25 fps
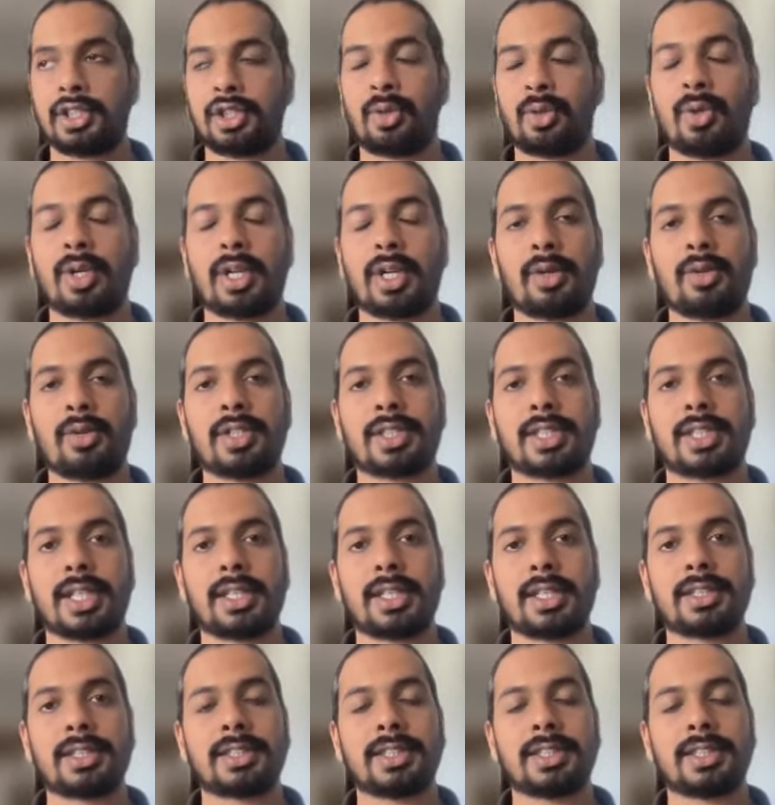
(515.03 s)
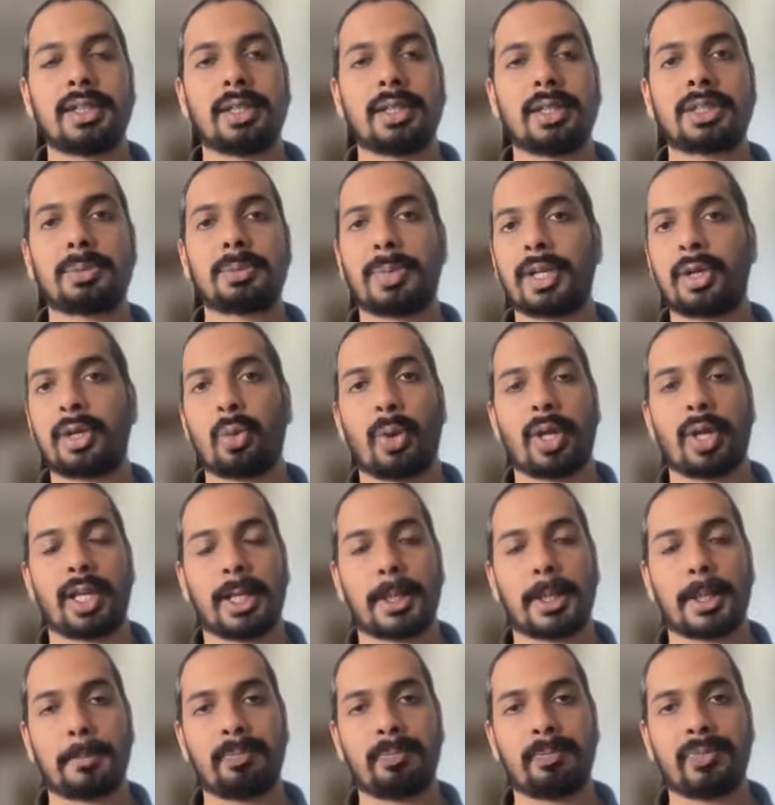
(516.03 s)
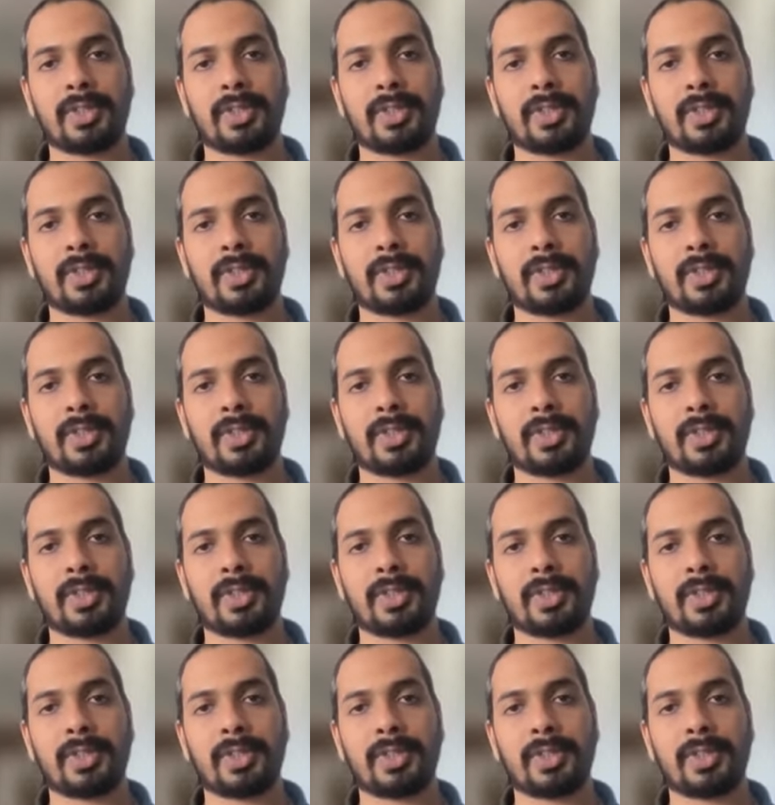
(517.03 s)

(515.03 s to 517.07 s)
So what I would say is pick one.